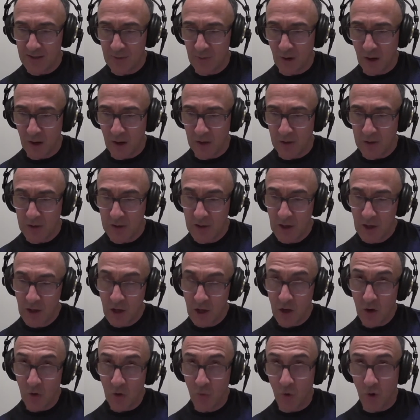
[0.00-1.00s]
and
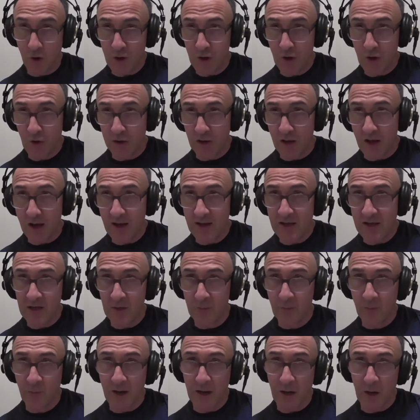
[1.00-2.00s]
what you like
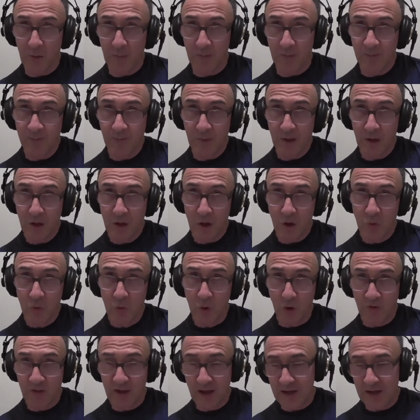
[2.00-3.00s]
about
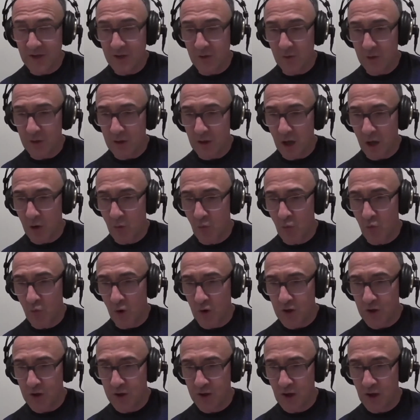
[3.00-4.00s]
what they're doing and what
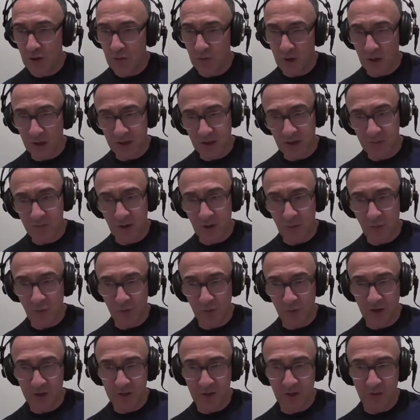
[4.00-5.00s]
you don't like about what
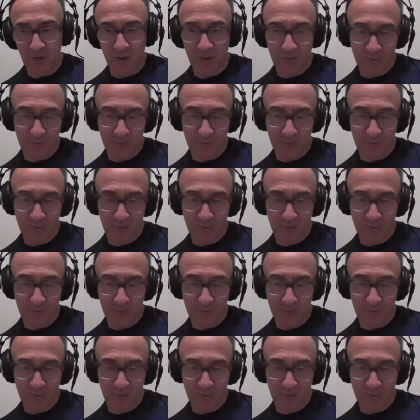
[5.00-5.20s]
they're doing.